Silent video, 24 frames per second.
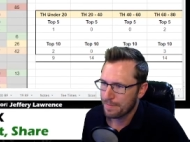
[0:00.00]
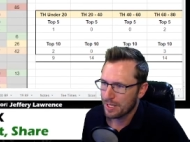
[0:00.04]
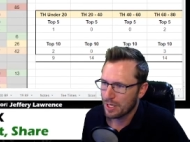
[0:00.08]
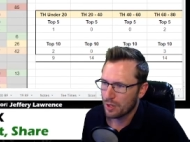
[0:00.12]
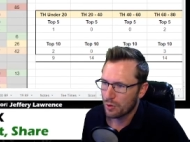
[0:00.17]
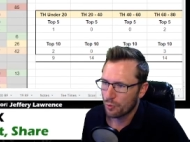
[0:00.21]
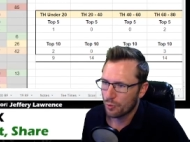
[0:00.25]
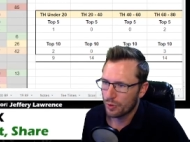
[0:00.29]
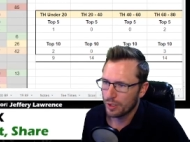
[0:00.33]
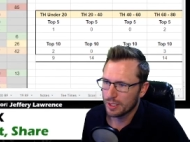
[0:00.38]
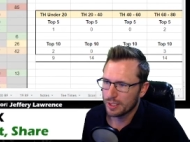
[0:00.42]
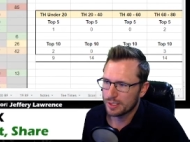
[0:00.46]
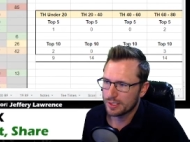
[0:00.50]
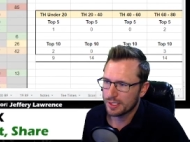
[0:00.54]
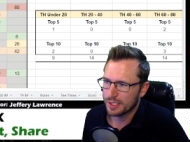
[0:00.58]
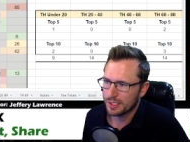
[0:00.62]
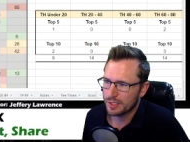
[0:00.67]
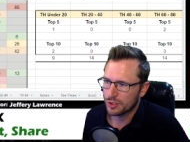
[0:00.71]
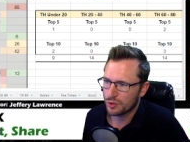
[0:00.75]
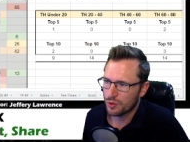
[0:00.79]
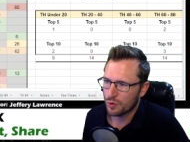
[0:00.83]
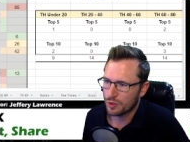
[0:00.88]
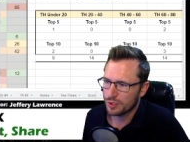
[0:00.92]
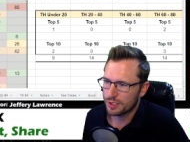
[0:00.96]
Realistic
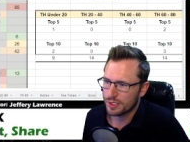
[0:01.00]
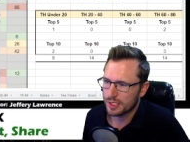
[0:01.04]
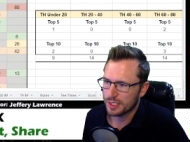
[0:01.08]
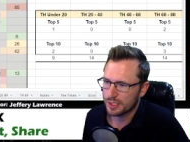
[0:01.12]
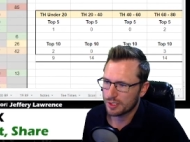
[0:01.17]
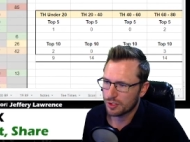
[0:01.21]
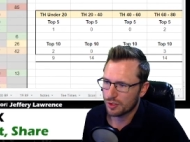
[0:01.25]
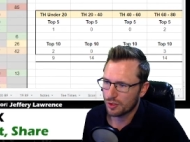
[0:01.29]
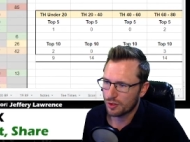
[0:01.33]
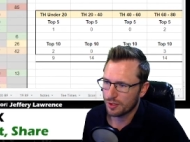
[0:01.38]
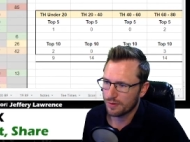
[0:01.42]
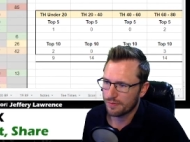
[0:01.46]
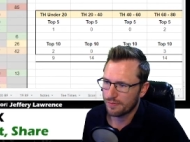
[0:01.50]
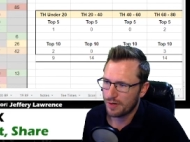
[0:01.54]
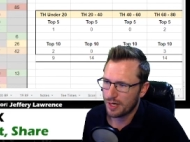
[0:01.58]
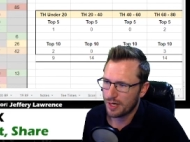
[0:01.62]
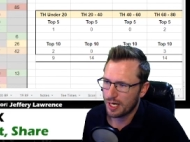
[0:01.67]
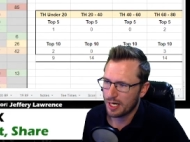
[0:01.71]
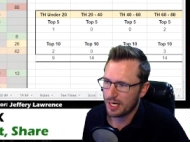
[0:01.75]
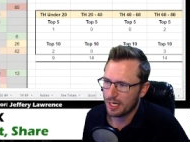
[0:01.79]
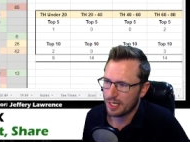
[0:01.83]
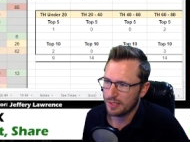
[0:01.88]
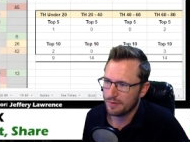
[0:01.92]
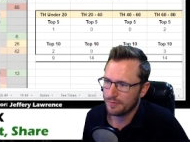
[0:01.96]
scored
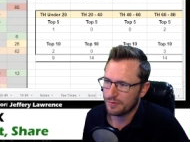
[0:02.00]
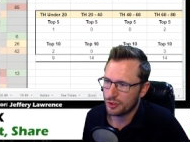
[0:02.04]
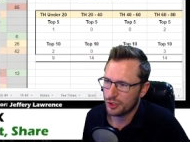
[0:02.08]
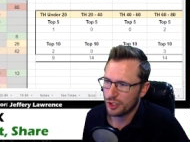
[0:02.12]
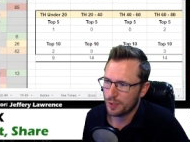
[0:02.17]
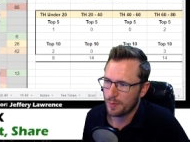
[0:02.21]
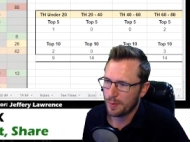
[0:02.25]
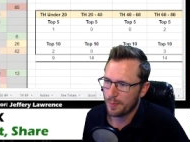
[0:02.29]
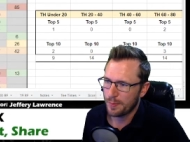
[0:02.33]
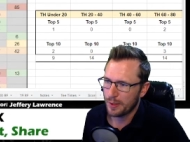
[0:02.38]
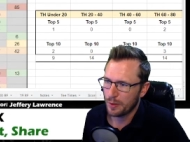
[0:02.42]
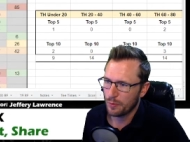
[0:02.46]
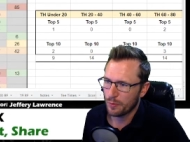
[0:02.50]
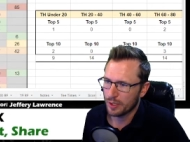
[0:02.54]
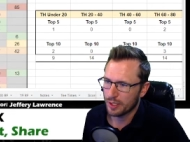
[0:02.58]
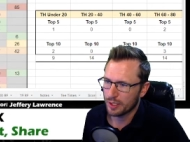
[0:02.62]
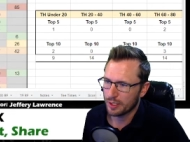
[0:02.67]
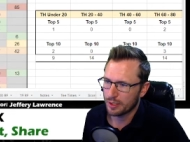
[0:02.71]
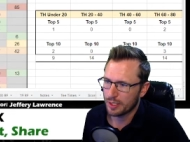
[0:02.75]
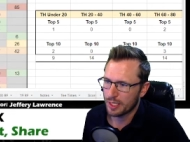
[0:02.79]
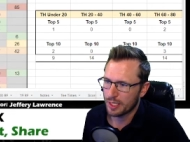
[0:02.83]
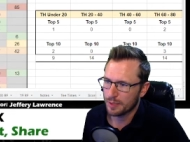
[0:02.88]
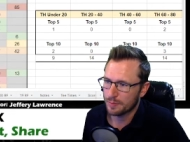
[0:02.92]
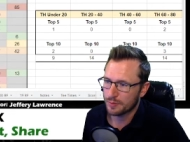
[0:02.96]
635. GPP winning
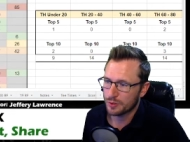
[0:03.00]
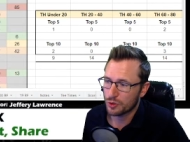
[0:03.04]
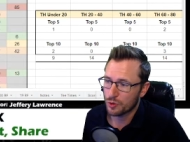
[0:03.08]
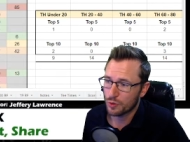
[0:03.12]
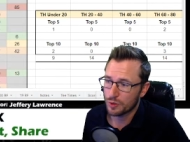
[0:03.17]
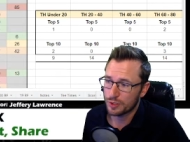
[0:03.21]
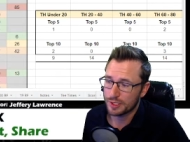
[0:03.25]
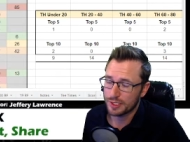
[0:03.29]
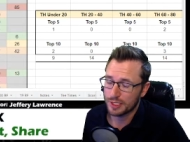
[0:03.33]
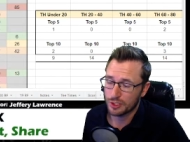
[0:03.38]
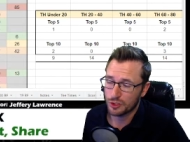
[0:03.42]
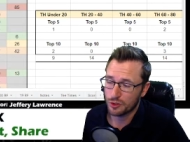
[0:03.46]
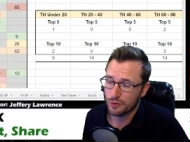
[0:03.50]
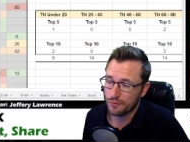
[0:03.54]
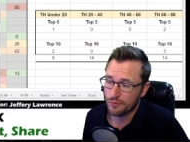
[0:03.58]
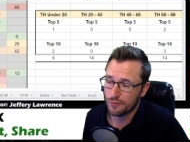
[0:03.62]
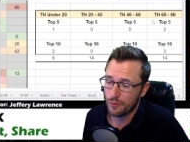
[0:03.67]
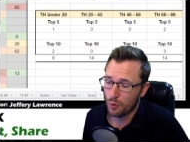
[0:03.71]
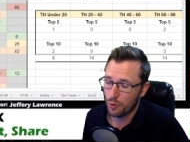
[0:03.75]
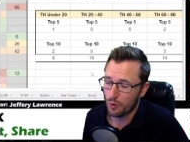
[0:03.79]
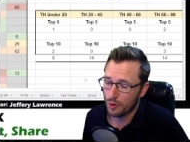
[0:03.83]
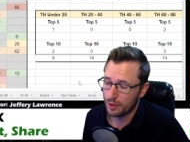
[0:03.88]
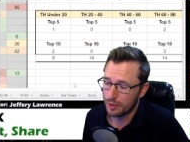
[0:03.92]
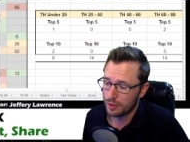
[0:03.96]
lineup scored
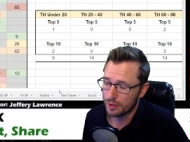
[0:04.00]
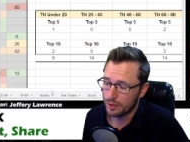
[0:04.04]
604.